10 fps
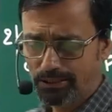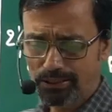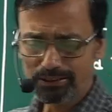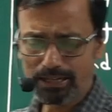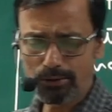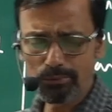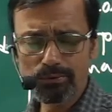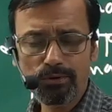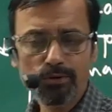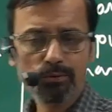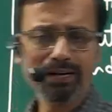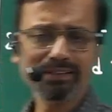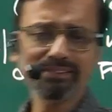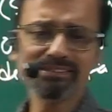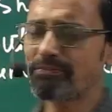Now, what
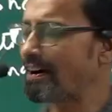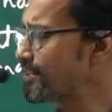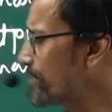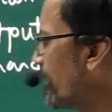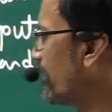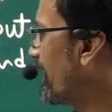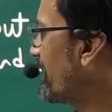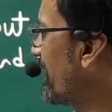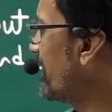is the function of aggregate